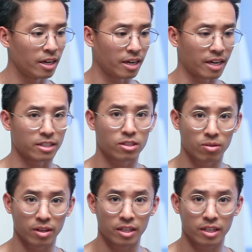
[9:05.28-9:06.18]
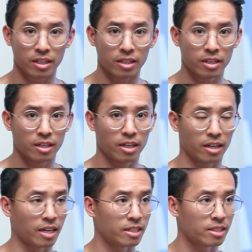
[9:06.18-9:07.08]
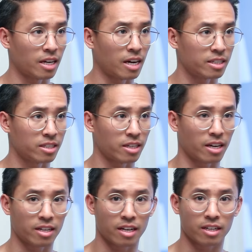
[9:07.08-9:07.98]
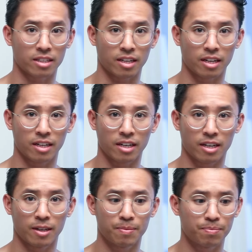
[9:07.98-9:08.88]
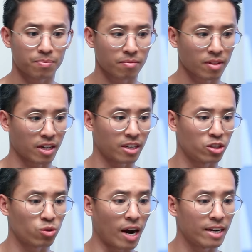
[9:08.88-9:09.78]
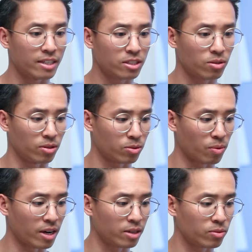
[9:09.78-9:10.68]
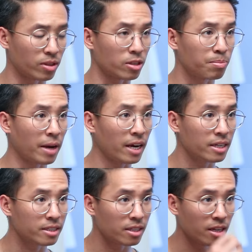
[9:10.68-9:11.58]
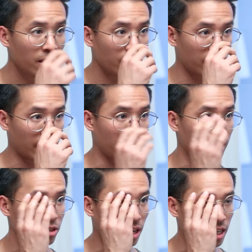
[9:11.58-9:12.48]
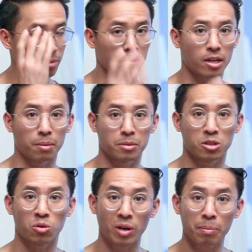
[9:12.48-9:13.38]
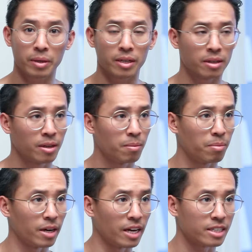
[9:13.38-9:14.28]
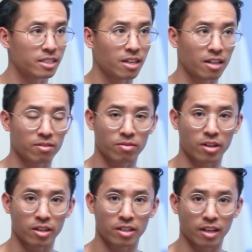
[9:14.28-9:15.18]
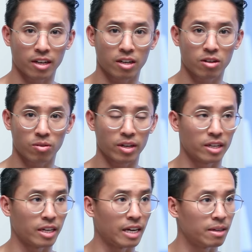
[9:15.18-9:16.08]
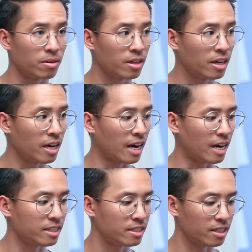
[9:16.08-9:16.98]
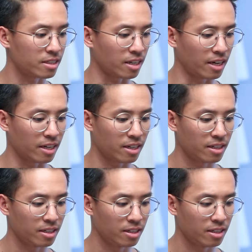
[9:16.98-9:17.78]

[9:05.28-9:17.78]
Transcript: it gets gritty. It gets has this like kind of like um, kind of dryness to it. Whereas with this paste like it dries and becomes grippy, but it's not very like gritty. It has this like,